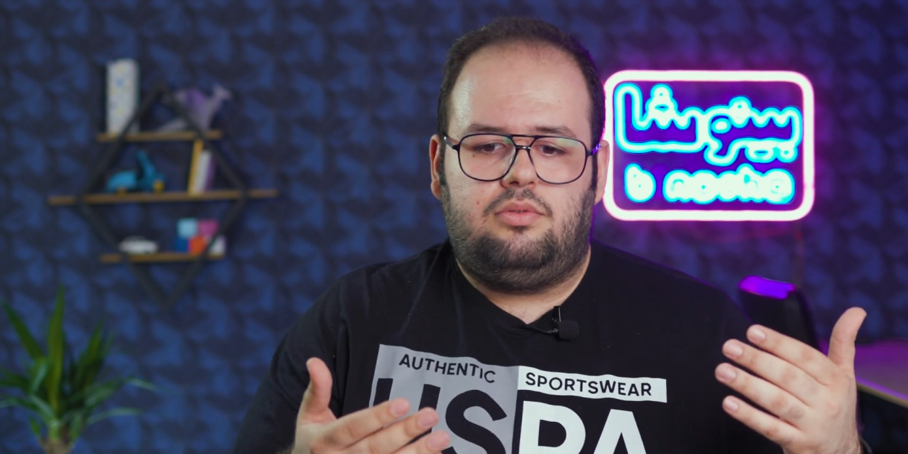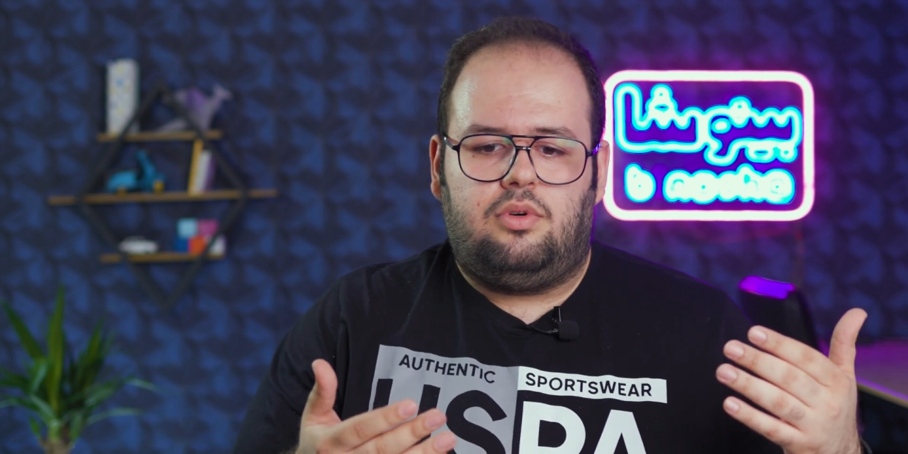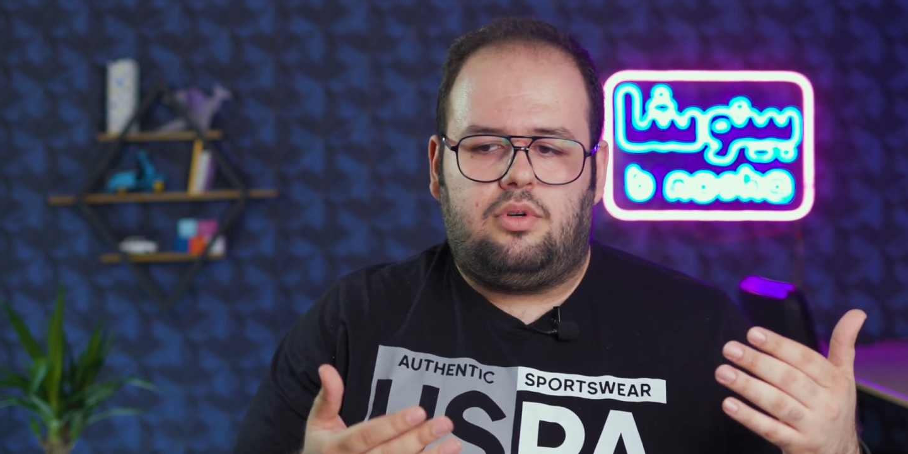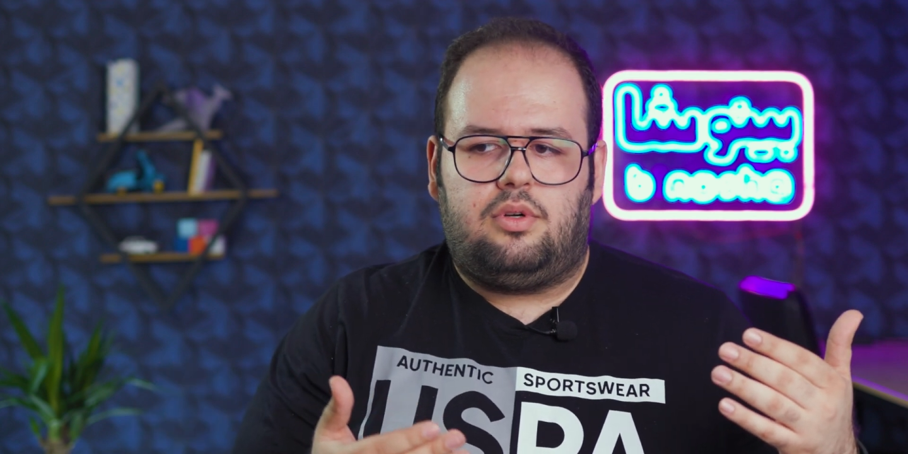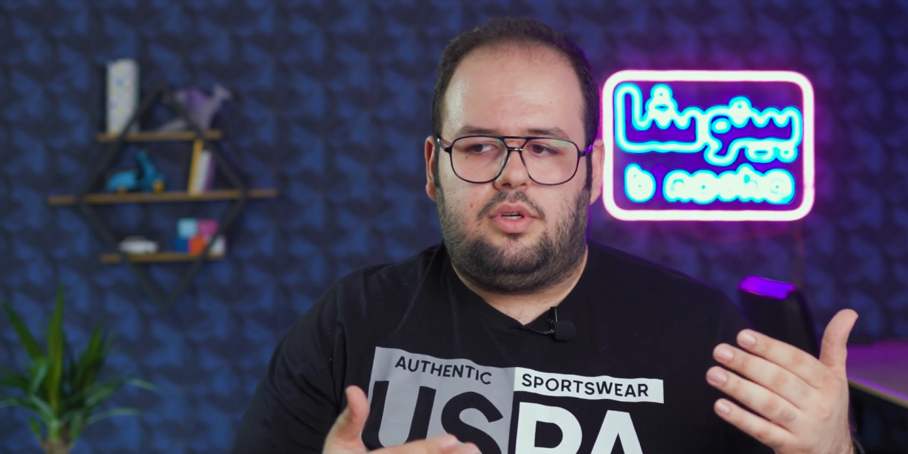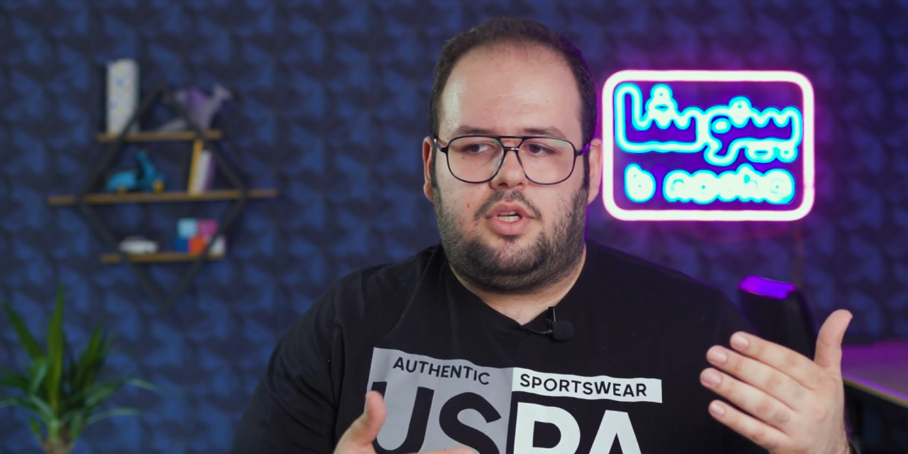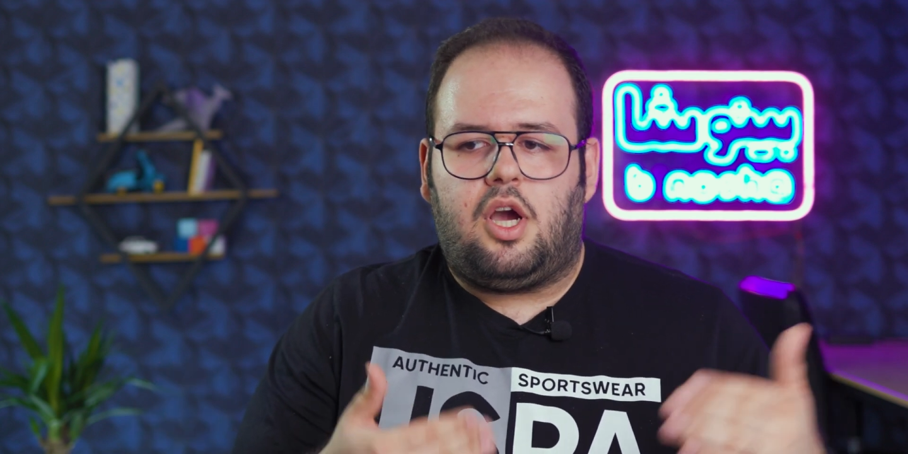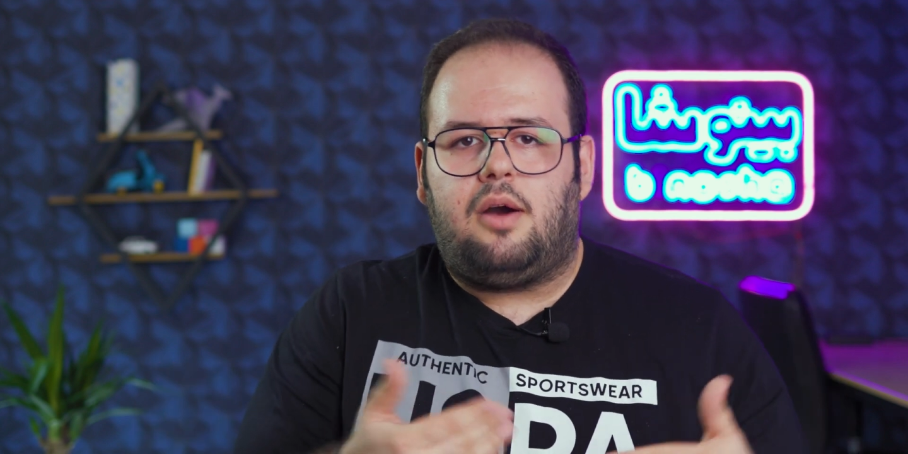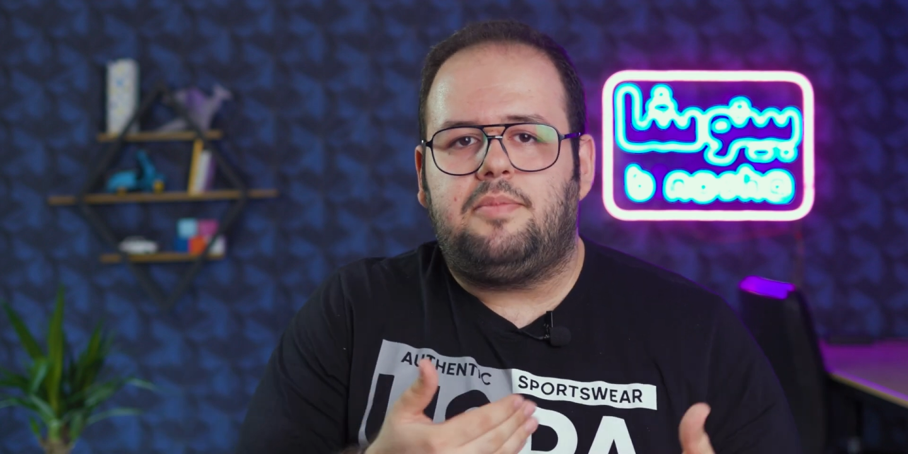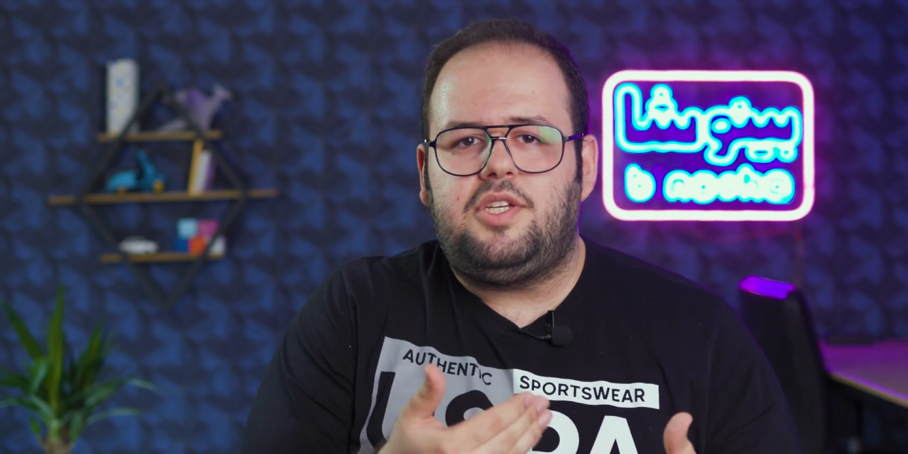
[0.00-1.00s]
your
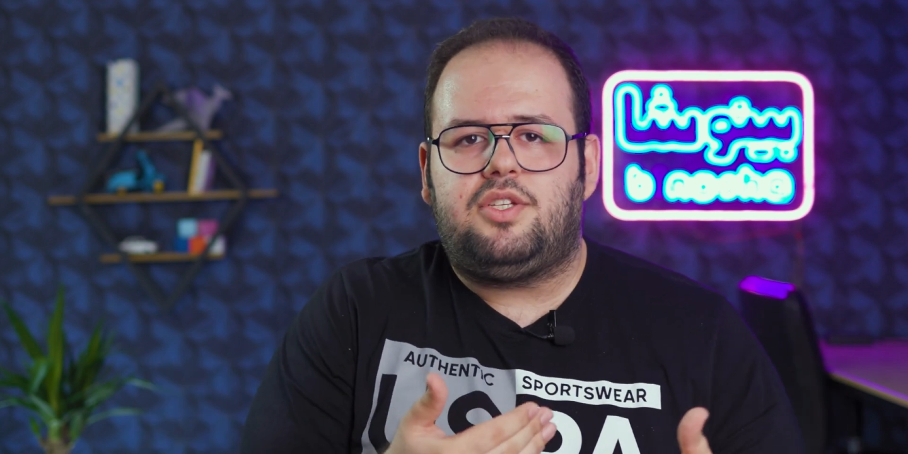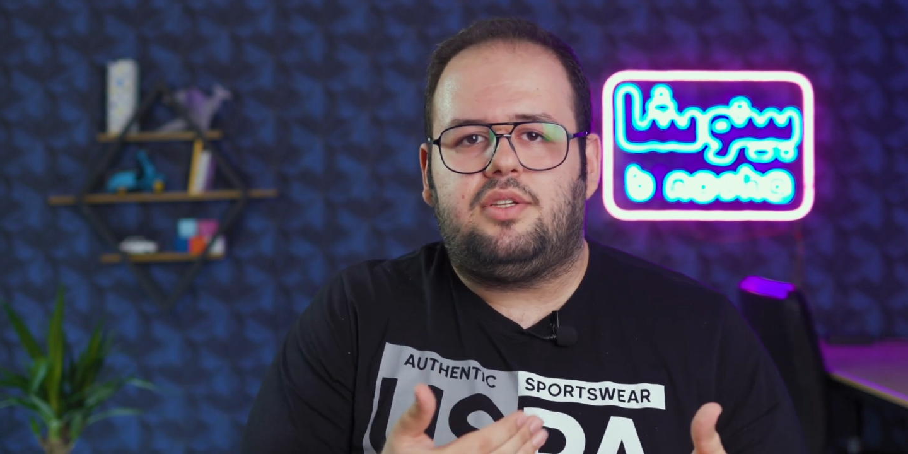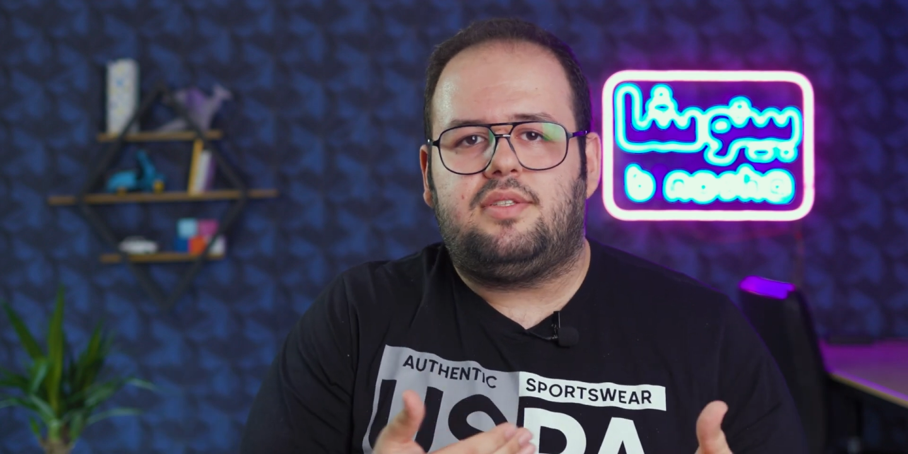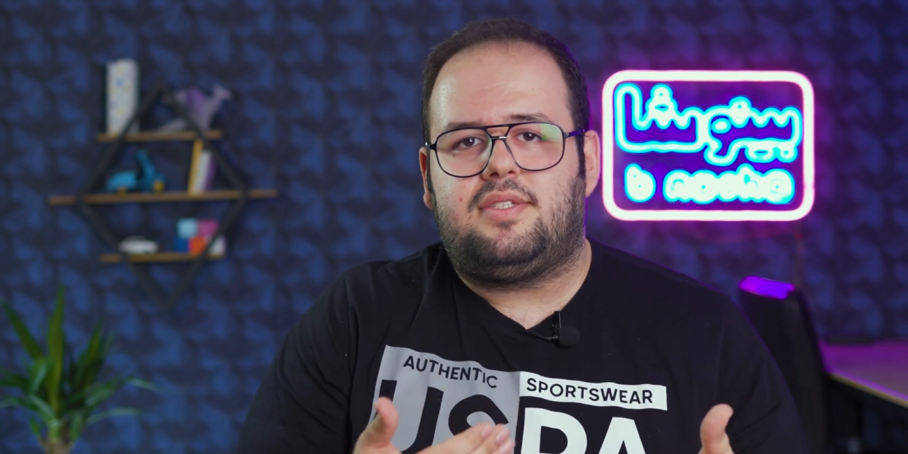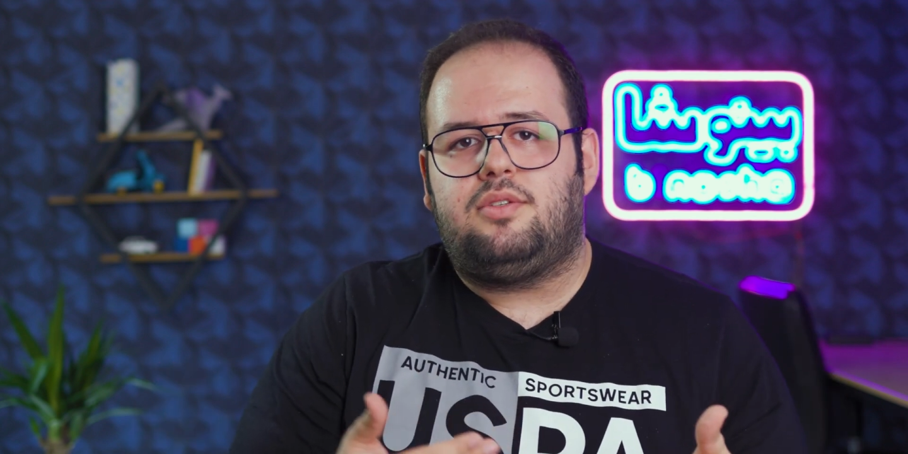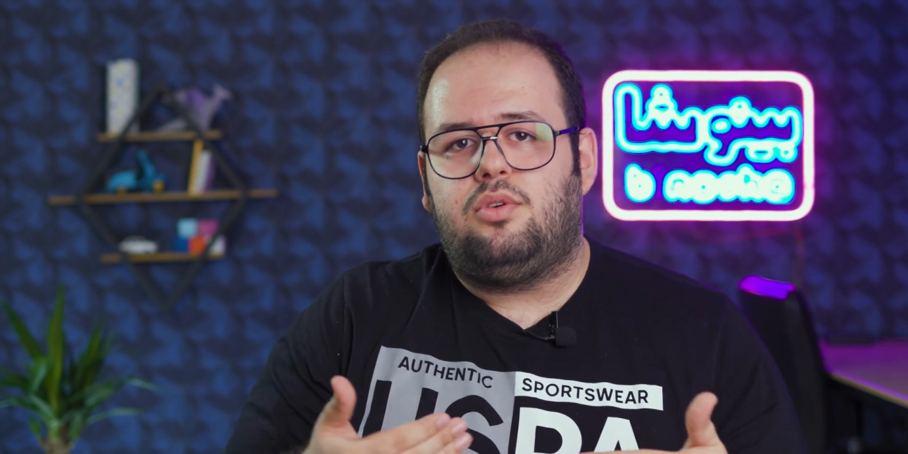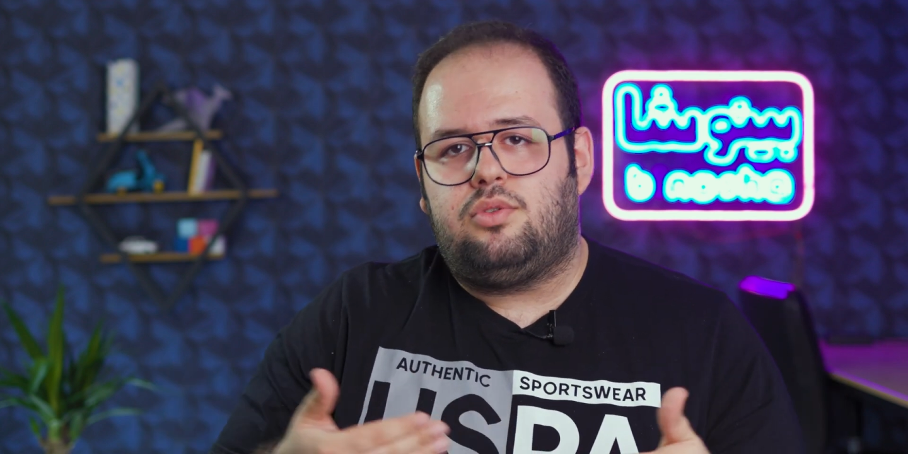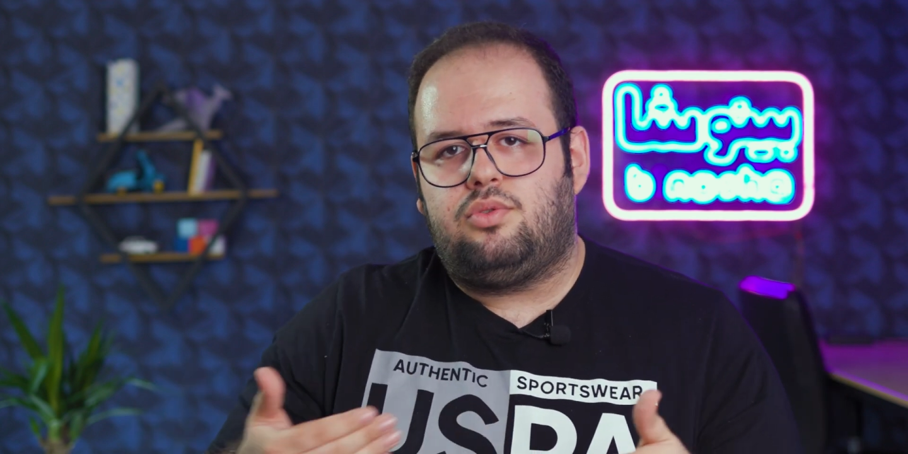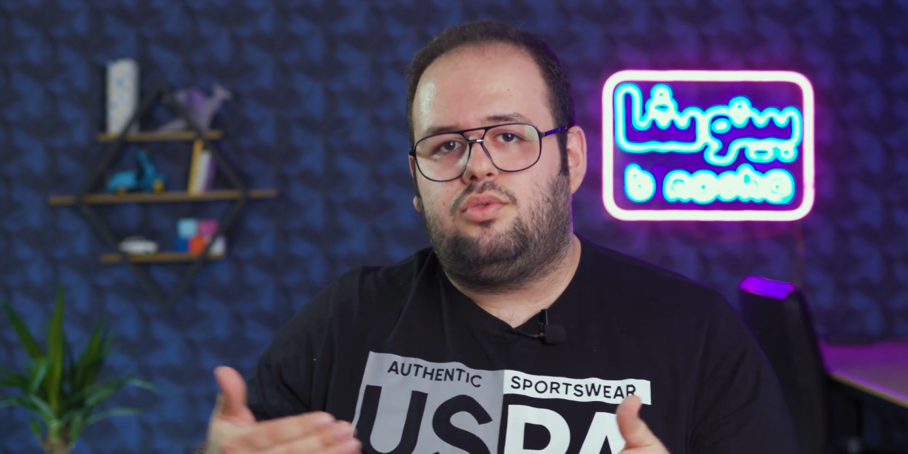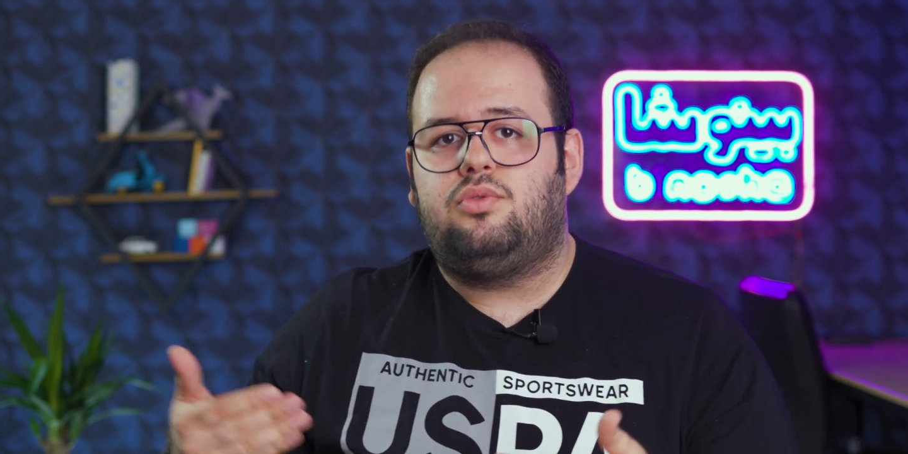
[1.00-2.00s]
commission
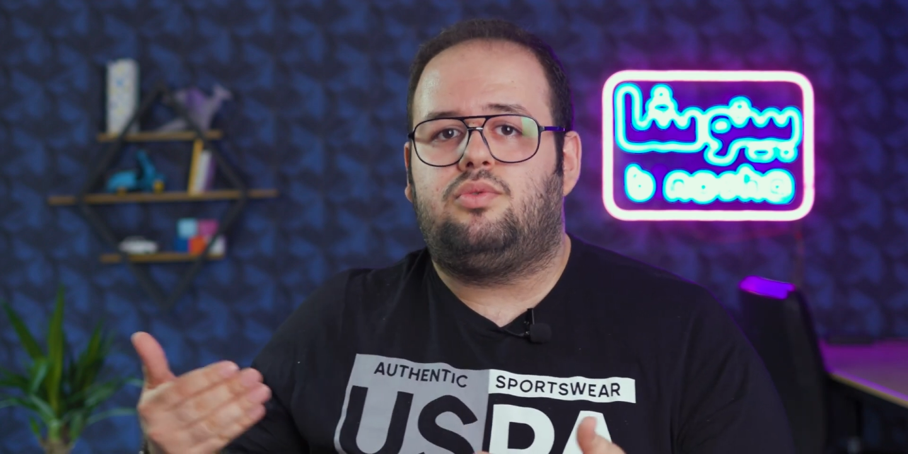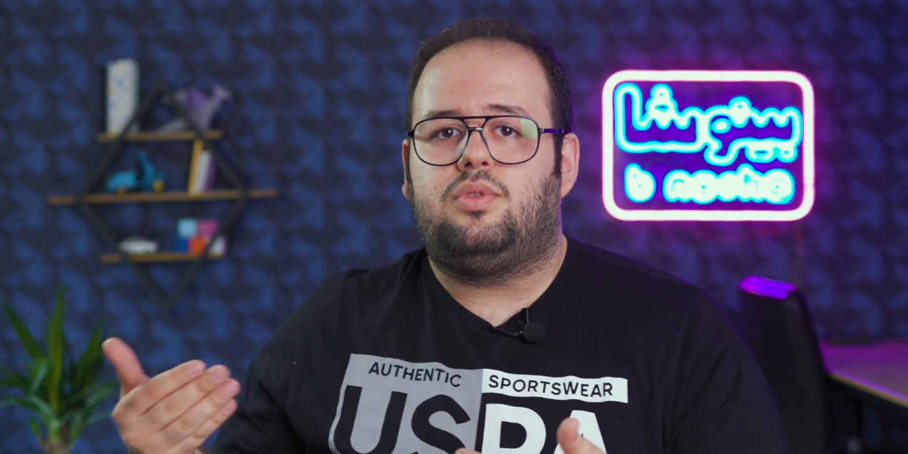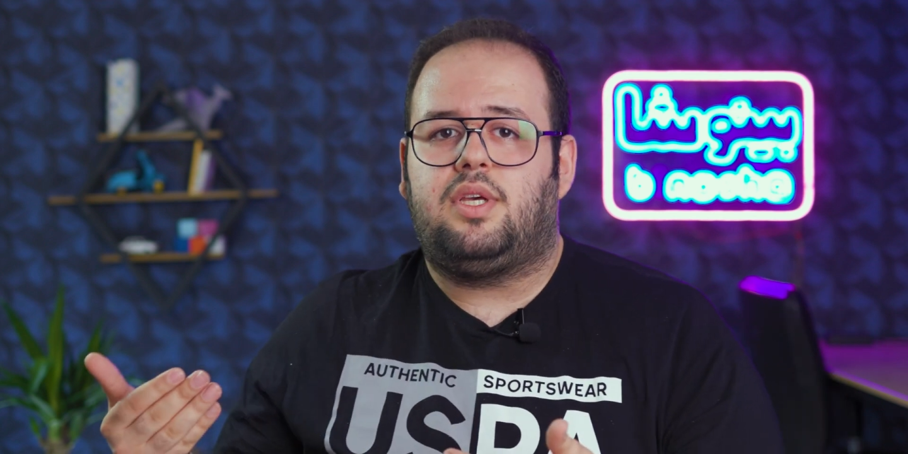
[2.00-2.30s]
CO2